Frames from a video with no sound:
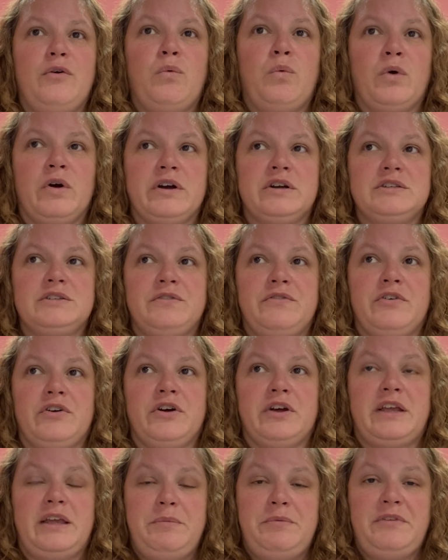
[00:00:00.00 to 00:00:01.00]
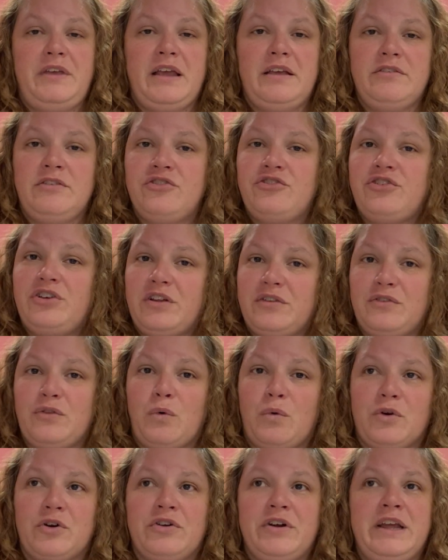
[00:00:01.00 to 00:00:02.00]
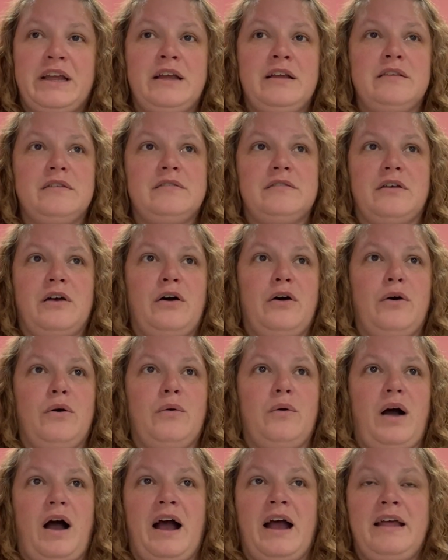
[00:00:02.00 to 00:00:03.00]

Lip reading: works for Keepsakes and she does the ordering. So